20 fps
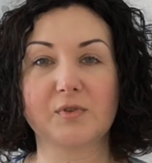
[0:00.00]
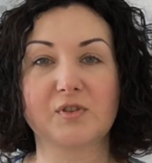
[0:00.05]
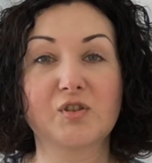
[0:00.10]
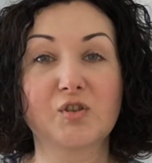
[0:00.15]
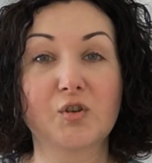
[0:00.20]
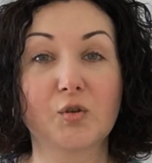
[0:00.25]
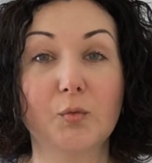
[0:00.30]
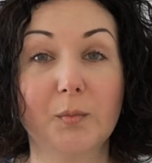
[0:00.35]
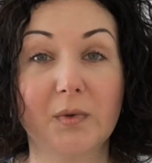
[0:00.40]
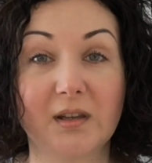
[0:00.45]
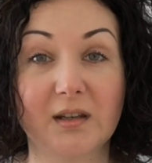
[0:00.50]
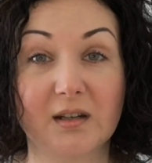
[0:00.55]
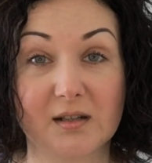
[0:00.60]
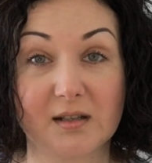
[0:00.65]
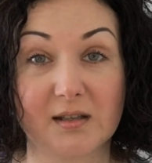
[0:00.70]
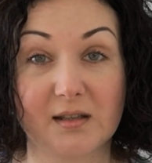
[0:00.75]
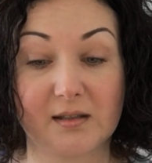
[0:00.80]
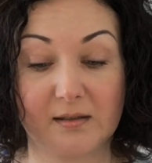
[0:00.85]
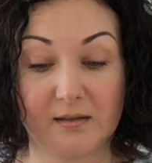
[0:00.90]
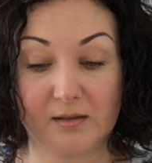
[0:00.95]
with 2
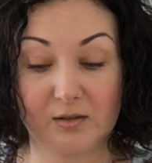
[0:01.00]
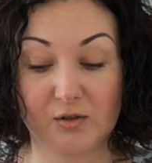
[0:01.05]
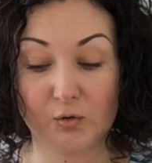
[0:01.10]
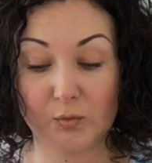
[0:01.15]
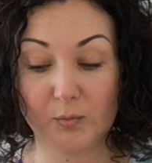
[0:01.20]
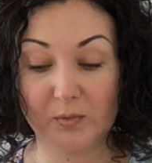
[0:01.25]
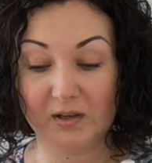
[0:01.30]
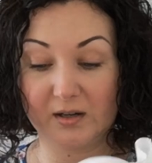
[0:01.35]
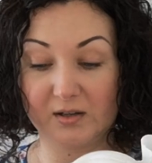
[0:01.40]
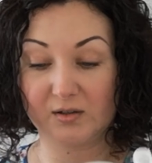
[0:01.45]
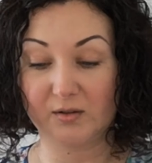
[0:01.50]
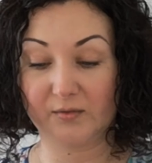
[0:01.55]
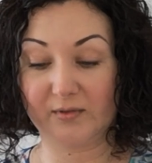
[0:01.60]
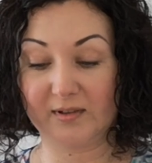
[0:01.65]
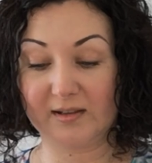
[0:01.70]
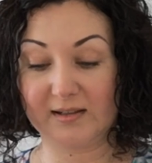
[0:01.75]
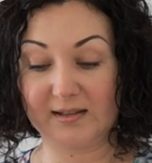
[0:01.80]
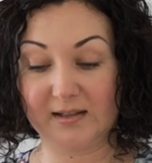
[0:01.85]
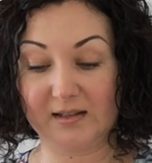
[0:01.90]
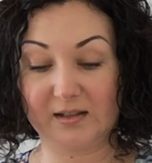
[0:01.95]
meters of
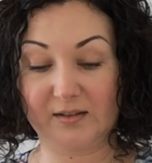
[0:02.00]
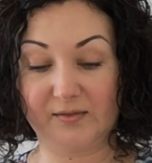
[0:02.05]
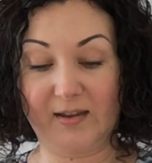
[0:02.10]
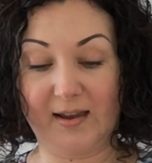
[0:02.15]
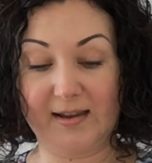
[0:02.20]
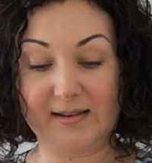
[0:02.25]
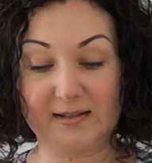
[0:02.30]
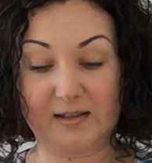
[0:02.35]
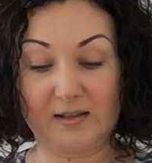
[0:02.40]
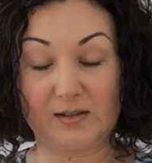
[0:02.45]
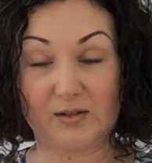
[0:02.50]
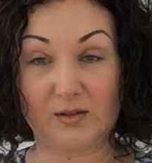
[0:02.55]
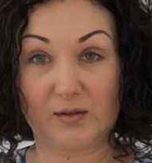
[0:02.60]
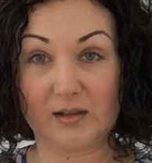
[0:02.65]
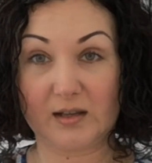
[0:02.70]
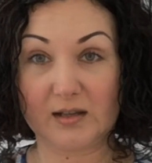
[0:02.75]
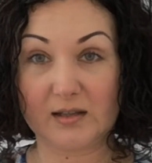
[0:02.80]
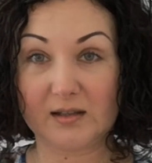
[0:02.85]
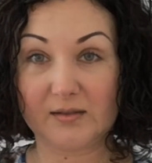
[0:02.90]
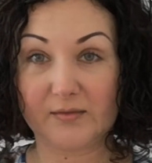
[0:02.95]
this interfacing. So
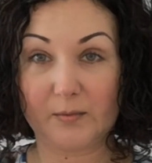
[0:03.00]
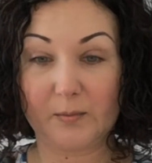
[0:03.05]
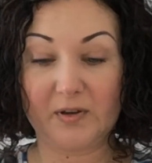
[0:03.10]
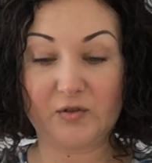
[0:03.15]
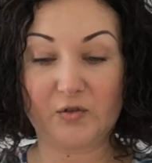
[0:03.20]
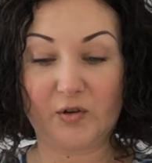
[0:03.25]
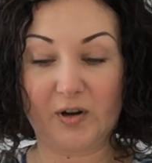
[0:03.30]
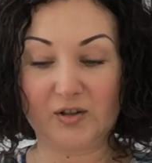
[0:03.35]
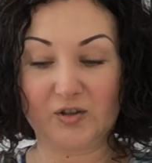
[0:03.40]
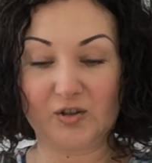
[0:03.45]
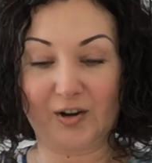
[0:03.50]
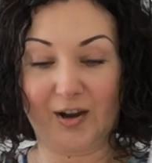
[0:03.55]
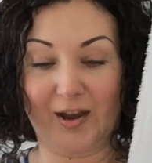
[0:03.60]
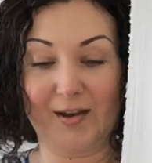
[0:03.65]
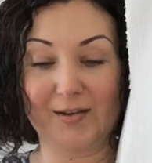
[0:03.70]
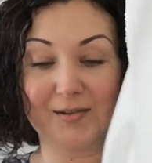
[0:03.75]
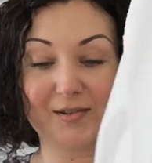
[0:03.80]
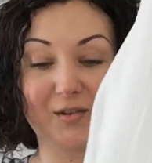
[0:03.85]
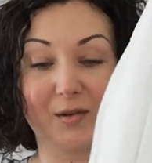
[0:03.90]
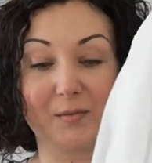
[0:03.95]
this is for my trench
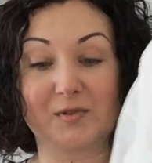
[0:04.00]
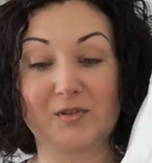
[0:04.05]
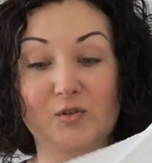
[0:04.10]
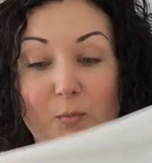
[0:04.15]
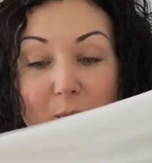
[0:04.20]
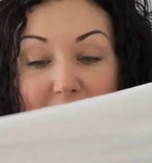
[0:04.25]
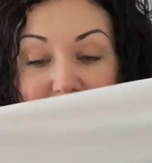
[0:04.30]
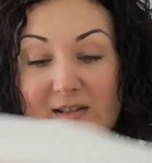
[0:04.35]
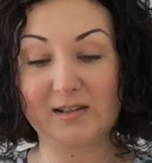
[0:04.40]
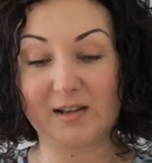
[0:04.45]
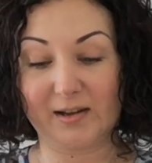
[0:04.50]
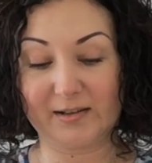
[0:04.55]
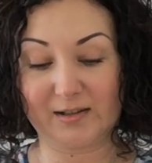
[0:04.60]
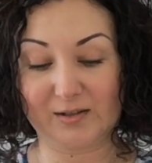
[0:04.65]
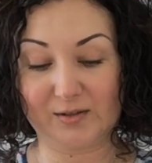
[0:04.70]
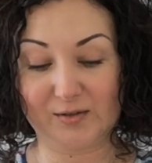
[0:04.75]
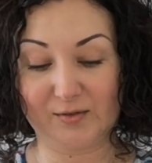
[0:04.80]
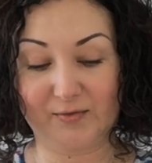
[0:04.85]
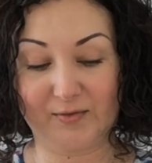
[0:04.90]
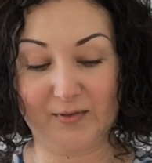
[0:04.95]
coat, so I'm super
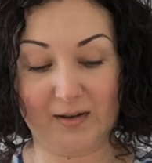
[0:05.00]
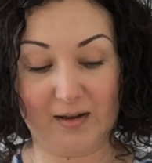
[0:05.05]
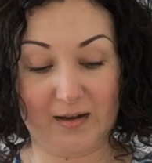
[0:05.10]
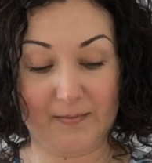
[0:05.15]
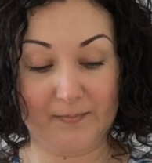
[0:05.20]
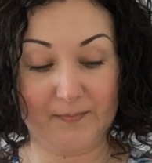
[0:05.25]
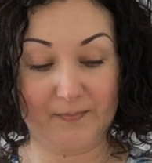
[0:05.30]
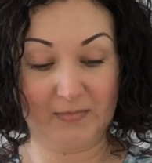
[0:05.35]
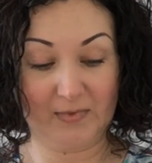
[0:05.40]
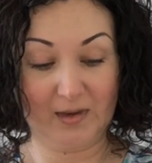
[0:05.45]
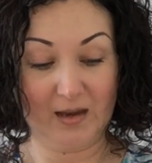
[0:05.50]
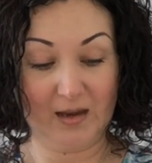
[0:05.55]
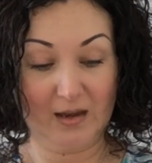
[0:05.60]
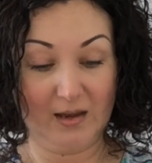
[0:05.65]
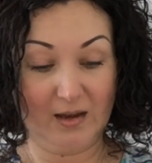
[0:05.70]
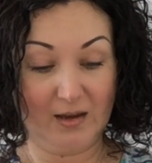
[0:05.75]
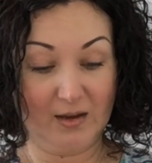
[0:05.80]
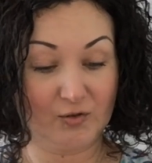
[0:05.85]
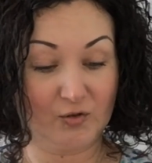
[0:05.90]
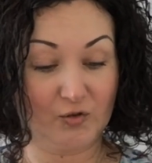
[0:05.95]
excited to
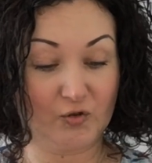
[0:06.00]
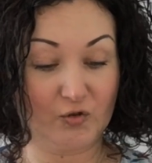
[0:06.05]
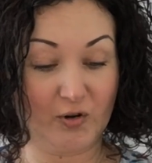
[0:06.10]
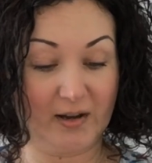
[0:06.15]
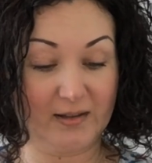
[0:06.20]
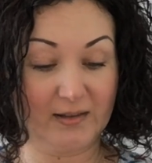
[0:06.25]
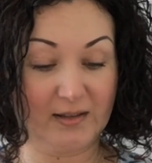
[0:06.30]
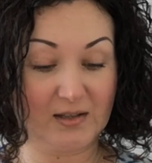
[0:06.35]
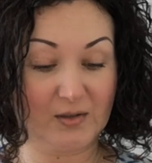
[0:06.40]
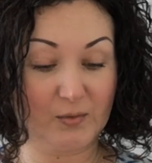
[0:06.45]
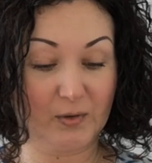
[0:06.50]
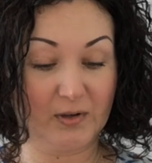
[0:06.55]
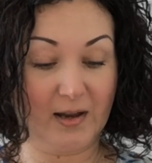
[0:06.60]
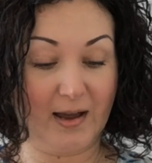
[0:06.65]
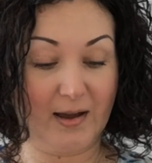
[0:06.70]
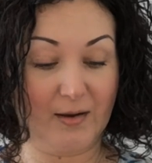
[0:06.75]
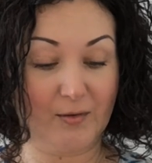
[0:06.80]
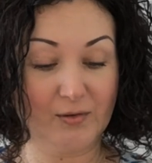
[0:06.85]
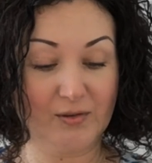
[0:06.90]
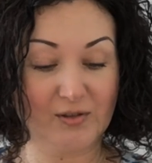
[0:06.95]
try this one
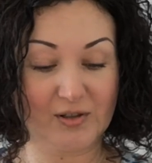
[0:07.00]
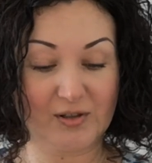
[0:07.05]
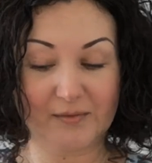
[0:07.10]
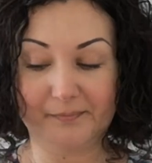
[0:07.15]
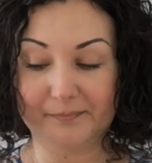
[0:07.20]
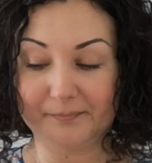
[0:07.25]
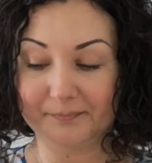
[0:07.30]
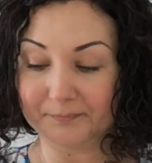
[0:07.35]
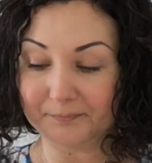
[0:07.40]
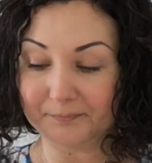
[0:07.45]
out.